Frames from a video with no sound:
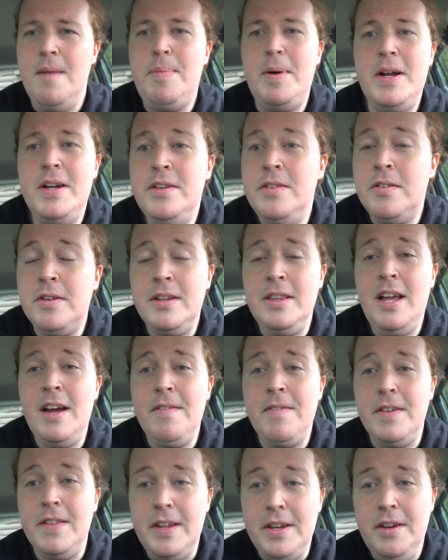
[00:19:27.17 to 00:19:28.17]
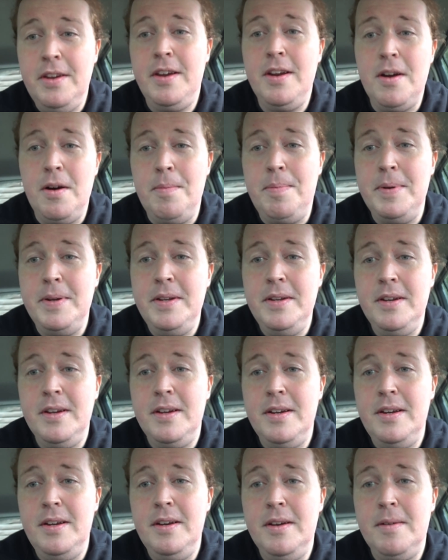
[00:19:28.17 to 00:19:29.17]
a button or lever that you can
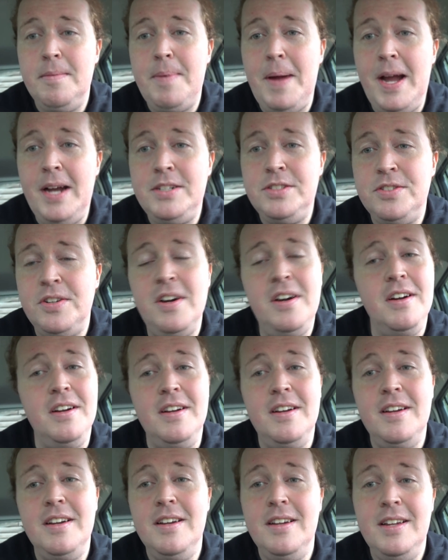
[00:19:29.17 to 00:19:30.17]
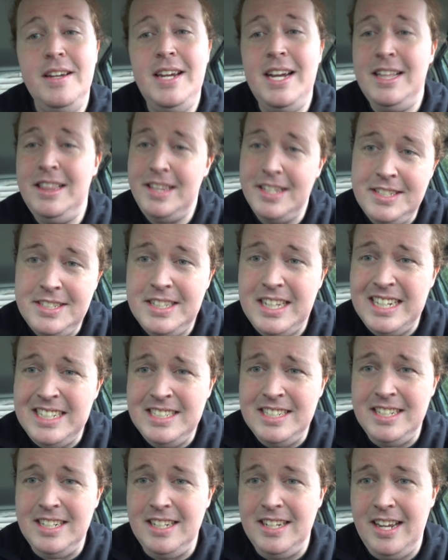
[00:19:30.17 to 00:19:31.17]
open your back trunk. Yet this
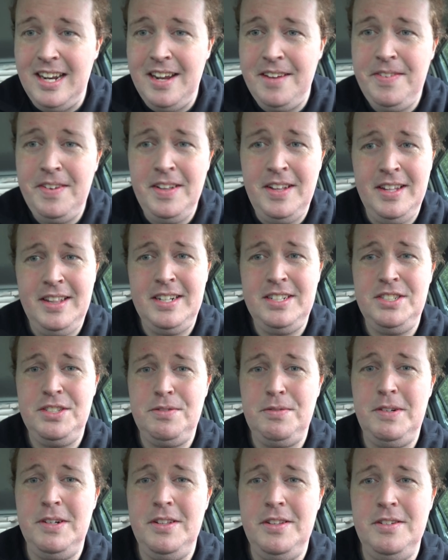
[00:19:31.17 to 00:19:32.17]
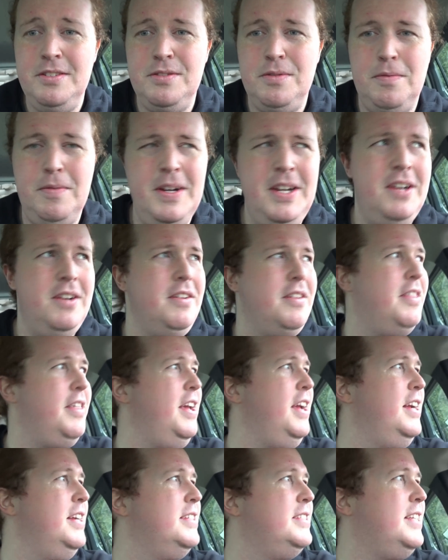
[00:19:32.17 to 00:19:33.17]
doesn't. And I feel like that's just one of those weird
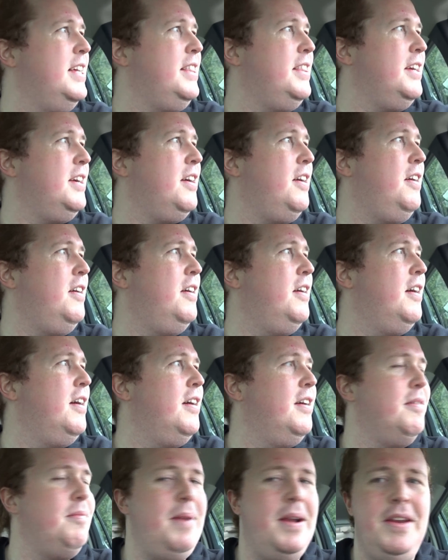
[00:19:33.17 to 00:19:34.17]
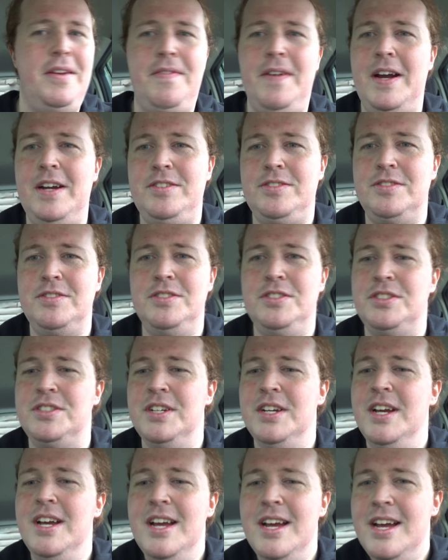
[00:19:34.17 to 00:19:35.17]
things that the car
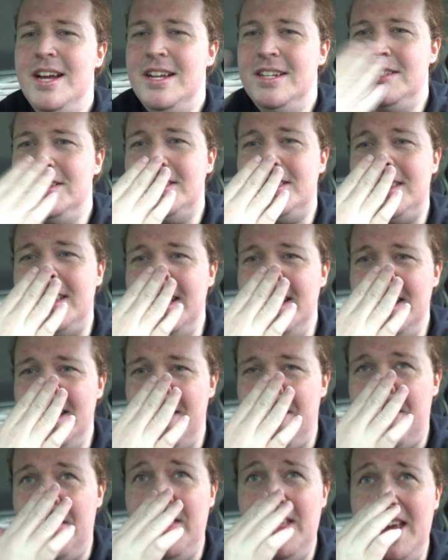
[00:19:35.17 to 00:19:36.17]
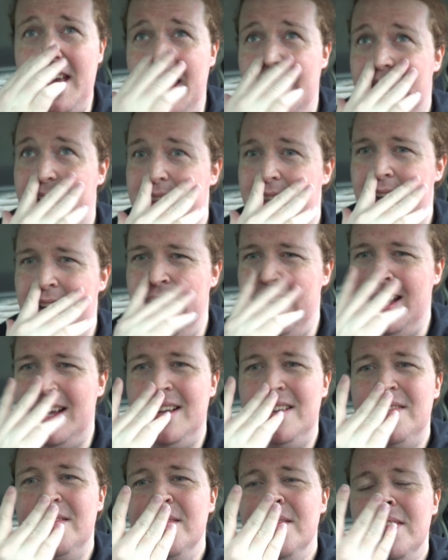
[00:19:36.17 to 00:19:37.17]
manufacturers just didn't think.
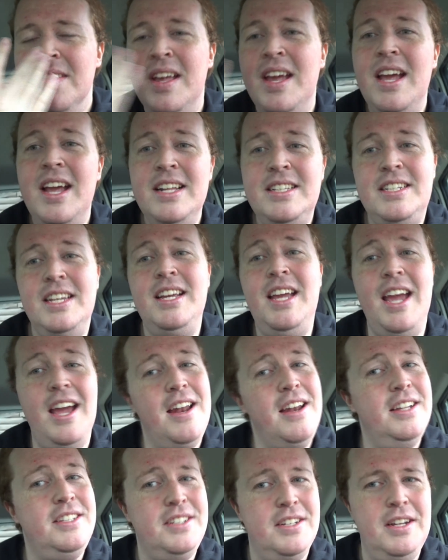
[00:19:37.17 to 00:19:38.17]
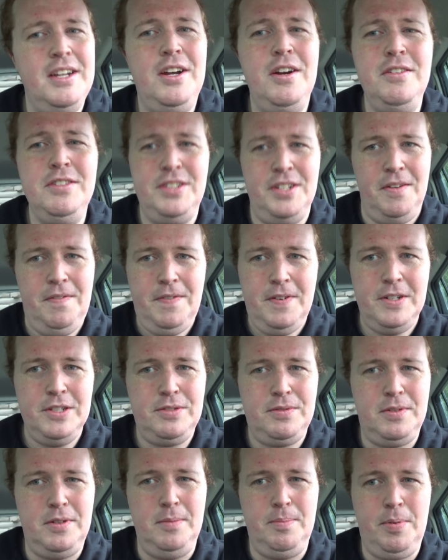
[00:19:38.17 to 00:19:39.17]
It goes into
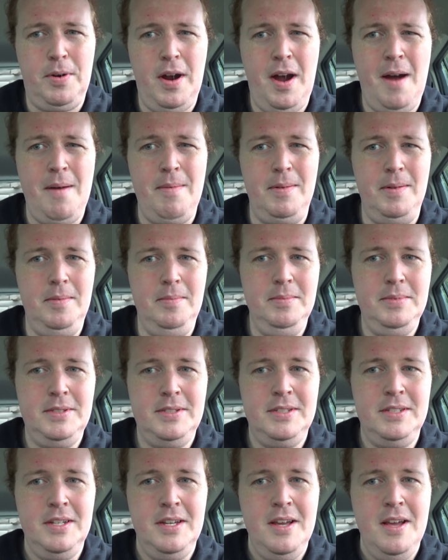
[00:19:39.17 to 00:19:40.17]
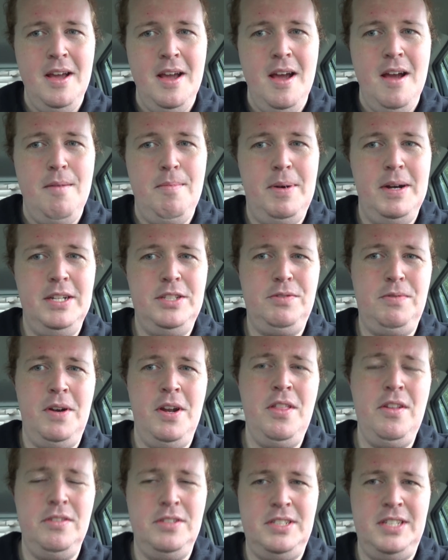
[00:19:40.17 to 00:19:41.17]
first world problems. But it's
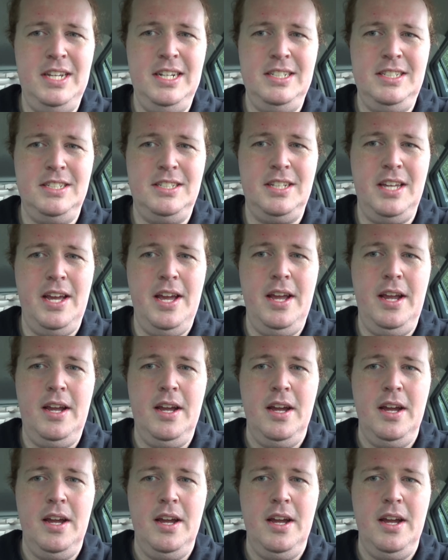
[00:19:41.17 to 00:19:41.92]
one of those things, it's